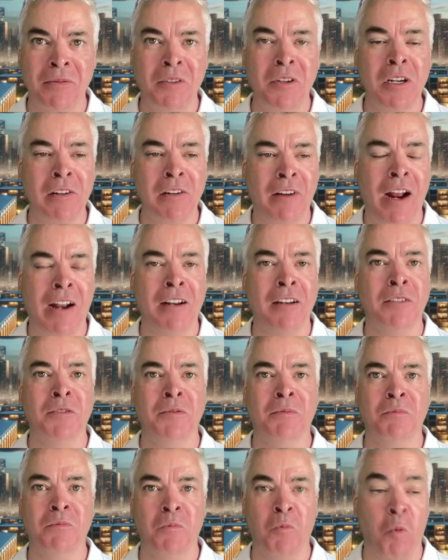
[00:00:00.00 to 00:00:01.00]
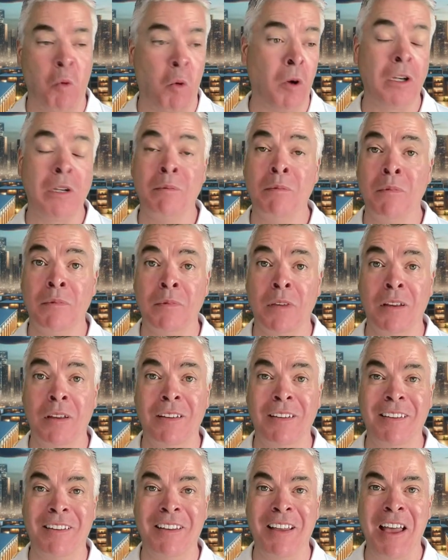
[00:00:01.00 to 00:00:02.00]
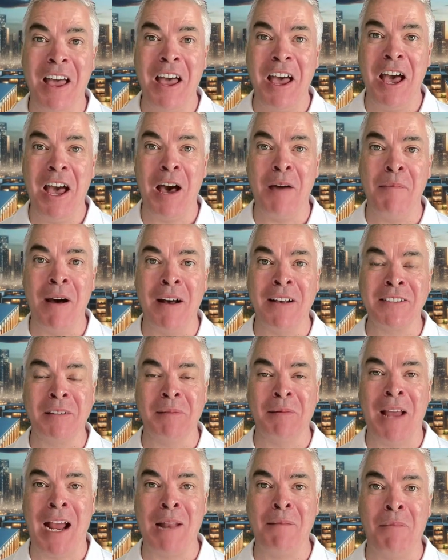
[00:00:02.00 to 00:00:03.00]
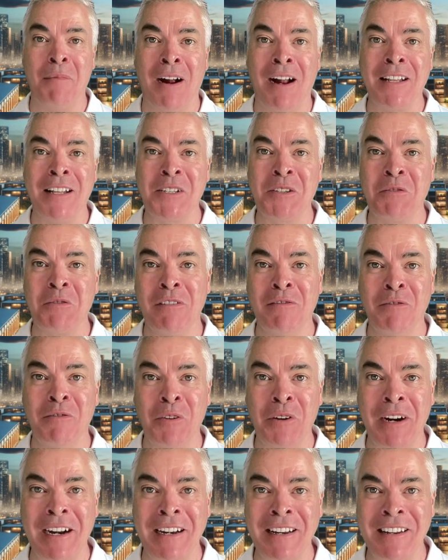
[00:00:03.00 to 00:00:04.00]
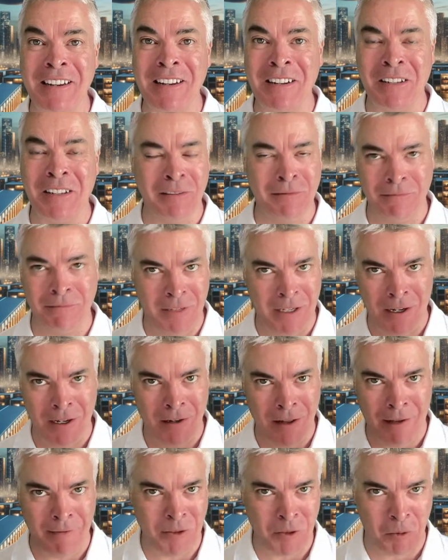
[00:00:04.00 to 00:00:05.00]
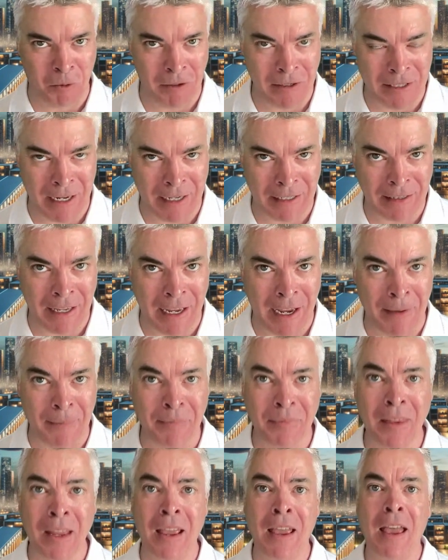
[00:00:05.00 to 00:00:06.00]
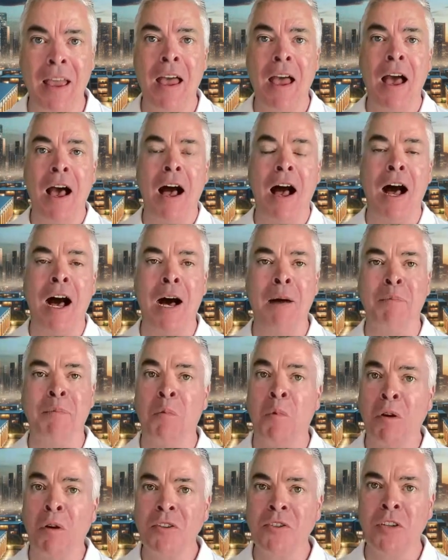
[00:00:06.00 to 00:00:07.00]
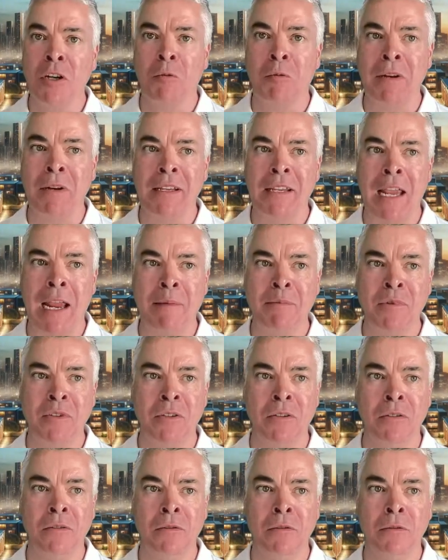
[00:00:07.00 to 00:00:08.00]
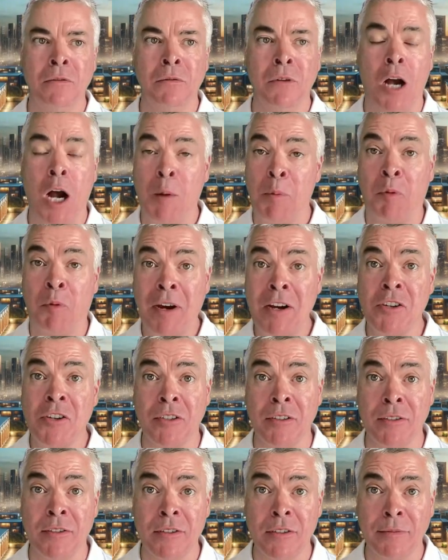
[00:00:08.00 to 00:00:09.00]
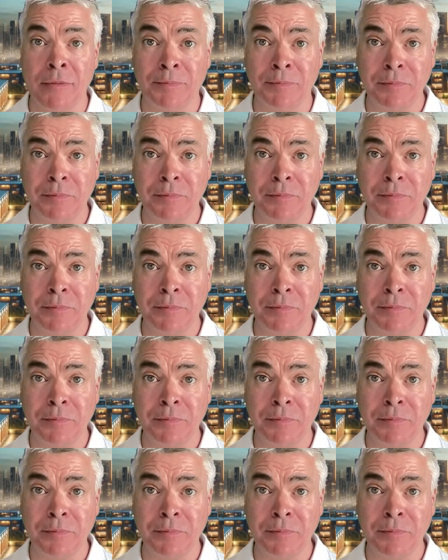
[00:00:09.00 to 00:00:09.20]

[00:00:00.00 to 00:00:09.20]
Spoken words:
Could have kind of warned him about some landmines to avoid. We all have stories like that. But more so when it came to operations.